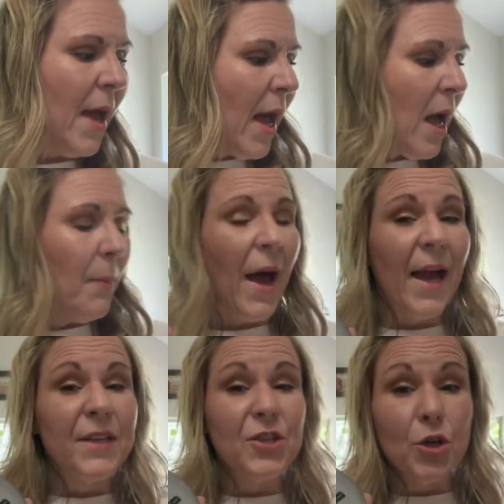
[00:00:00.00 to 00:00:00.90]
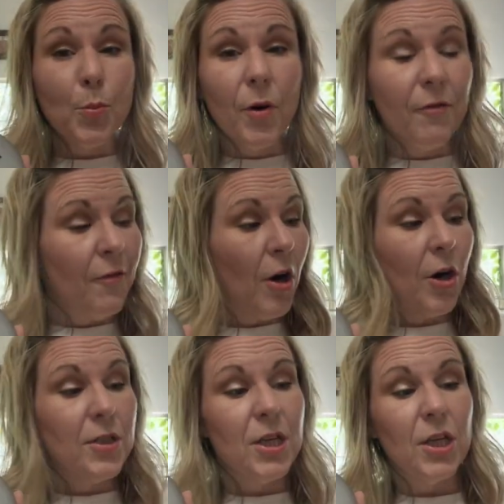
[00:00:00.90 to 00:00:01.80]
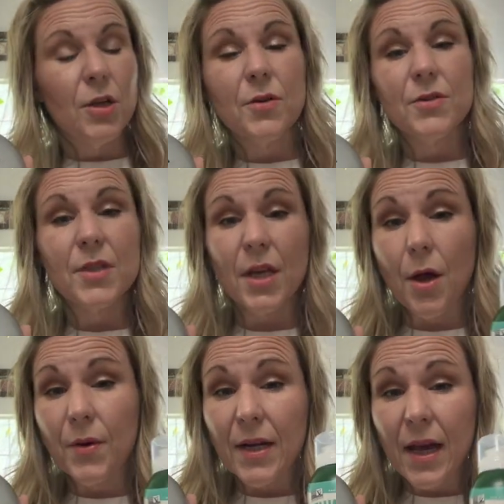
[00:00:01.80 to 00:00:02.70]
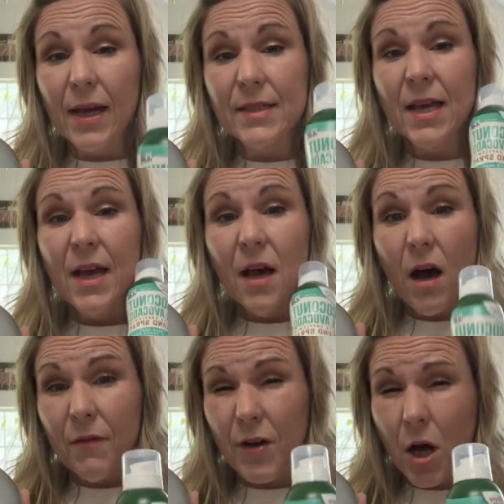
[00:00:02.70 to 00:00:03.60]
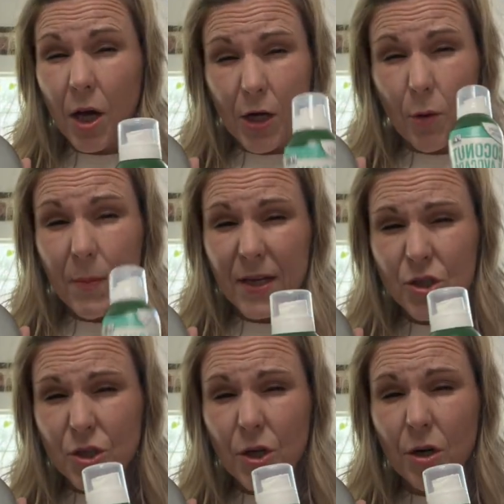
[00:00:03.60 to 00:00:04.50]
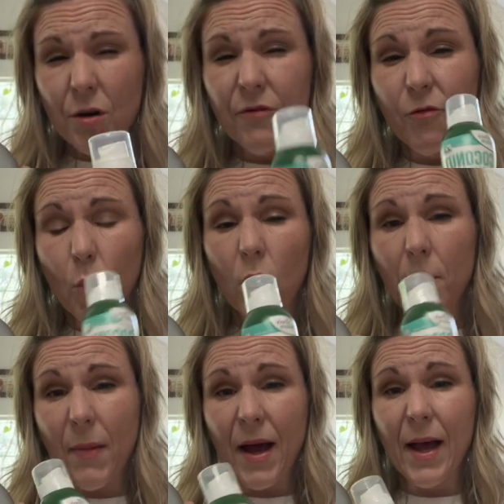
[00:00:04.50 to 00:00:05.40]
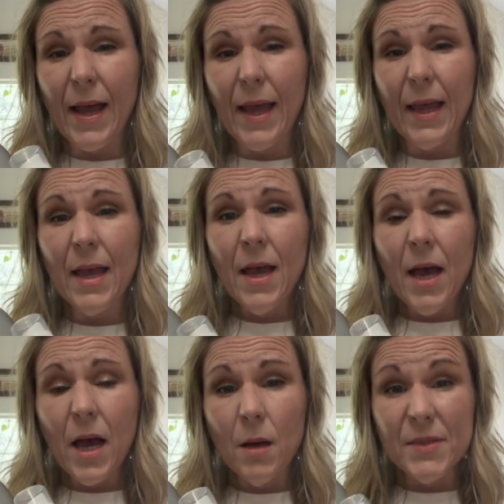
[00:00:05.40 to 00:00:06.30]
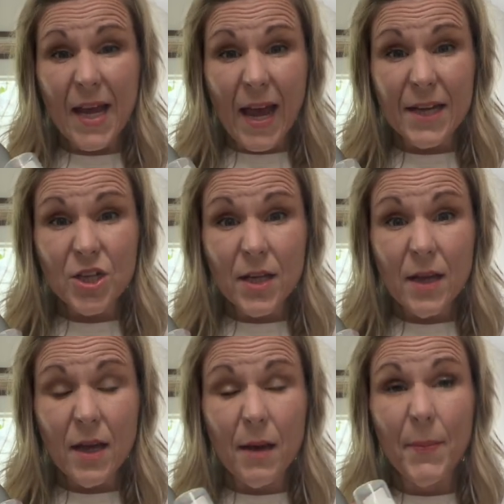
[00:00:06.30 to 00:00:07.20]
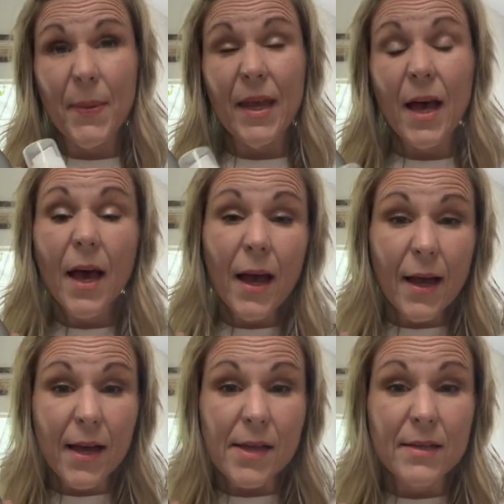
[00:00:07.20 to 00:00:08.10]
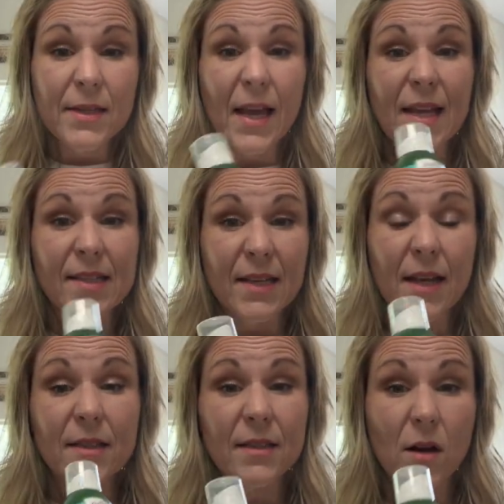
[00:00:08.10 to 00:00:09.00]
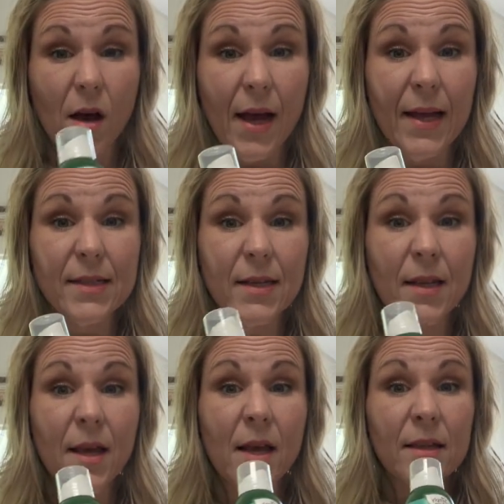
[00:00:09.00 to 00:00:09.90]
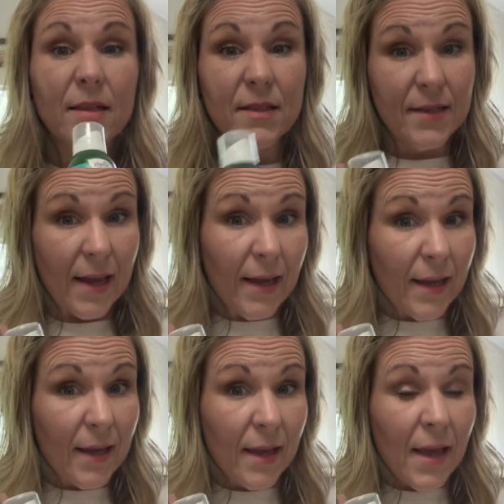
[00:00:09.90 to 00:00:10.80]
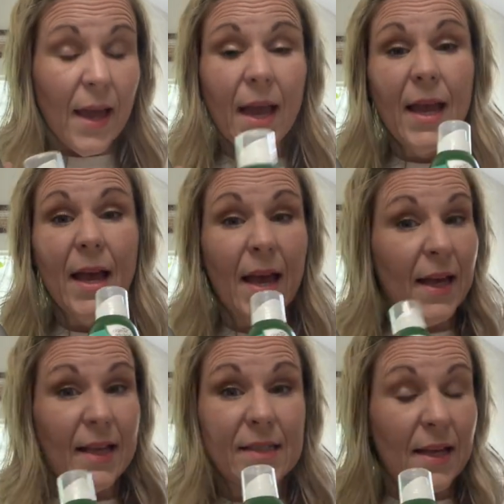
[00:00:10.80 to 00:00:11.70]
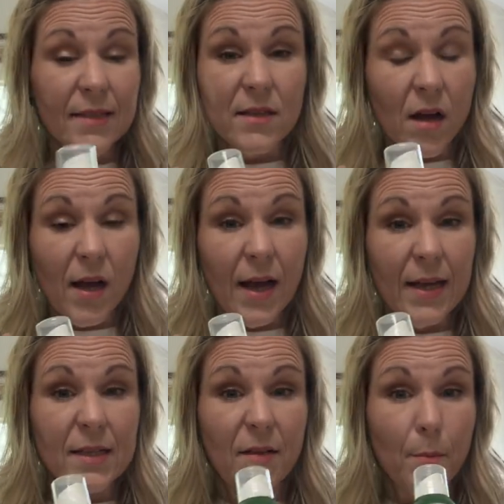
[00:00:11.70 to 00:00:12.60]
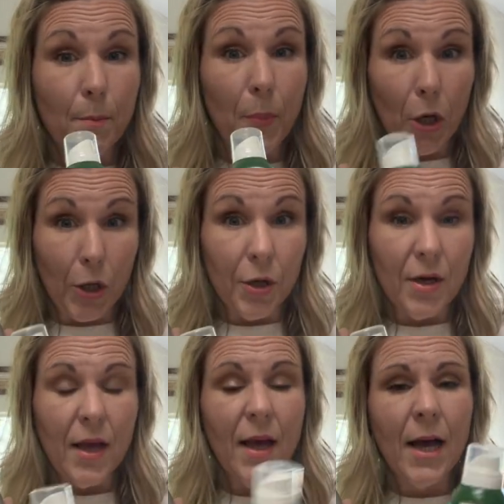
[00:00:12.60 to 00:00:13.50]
I do prefer to use the coconut avocado mixture for my dash because it does not stick. It does not burn.